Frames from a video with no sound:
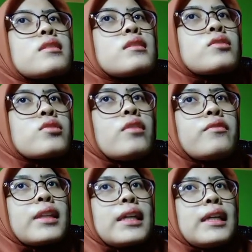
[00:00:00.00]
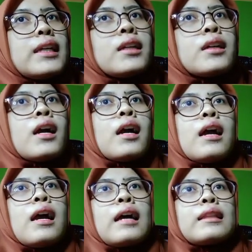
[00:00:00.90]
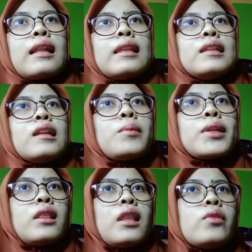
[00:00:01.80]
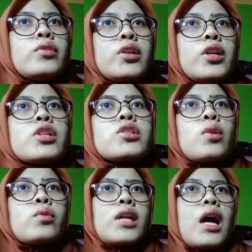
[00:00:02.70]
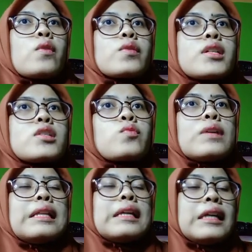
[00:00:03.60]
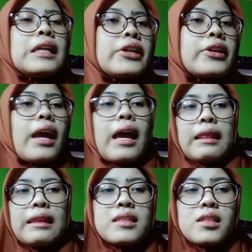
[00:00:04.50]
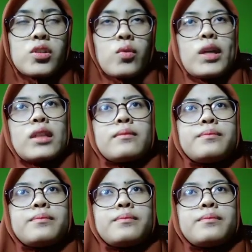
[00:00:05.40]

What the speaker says: softly and a little bit louder so the audience will hear and listen to it.